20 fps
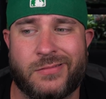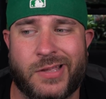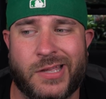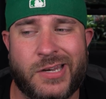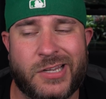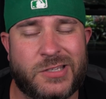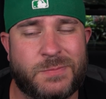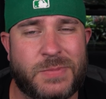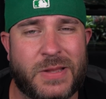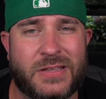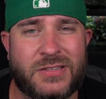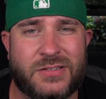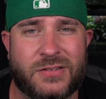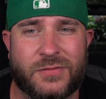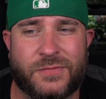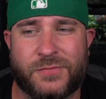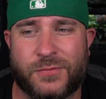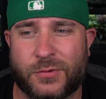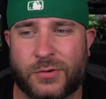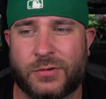
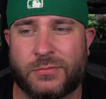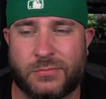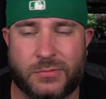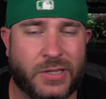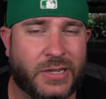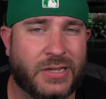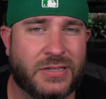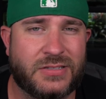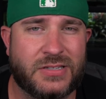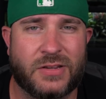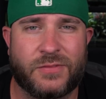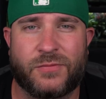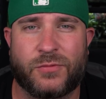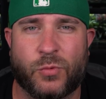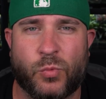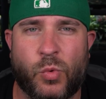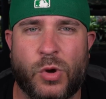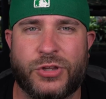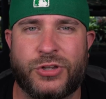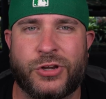inexpensive for, like I said,
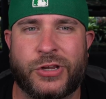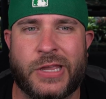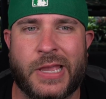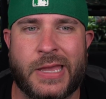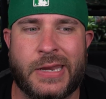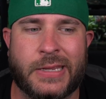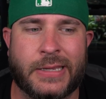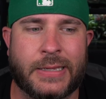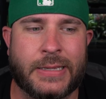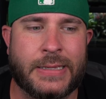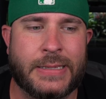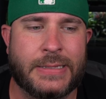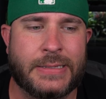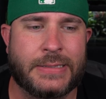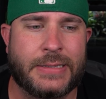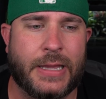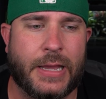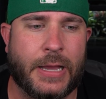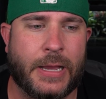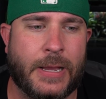for what you're getting.
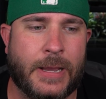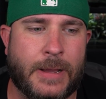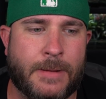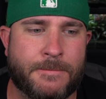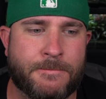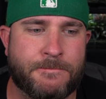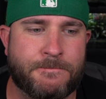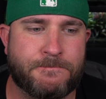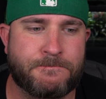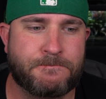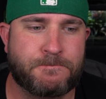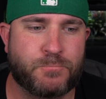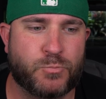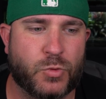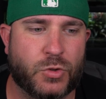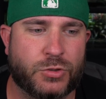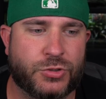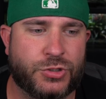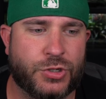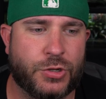Um,
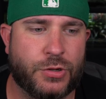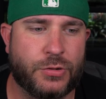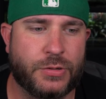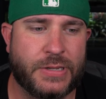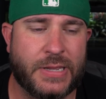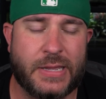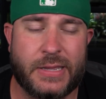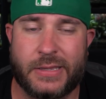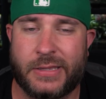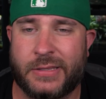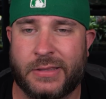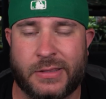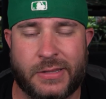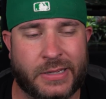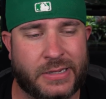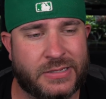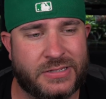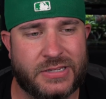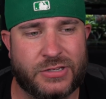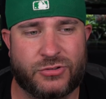so yeah,
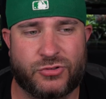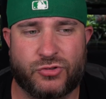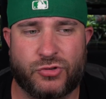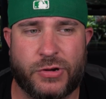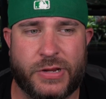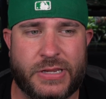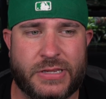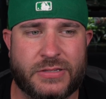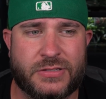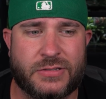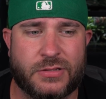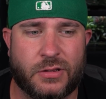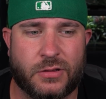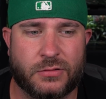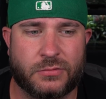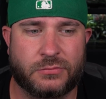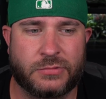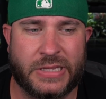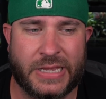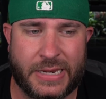like I said, Trey's
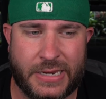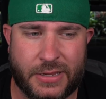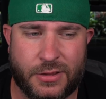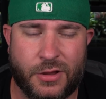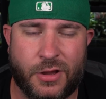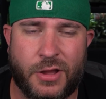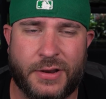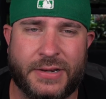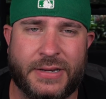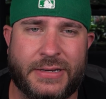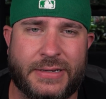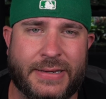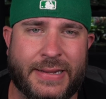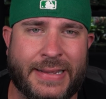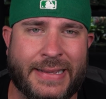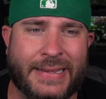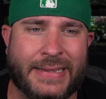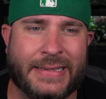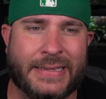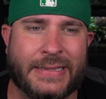getting on it
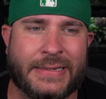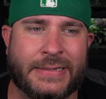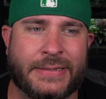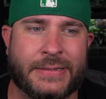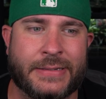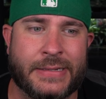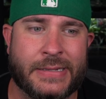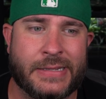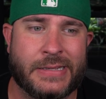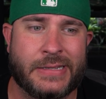and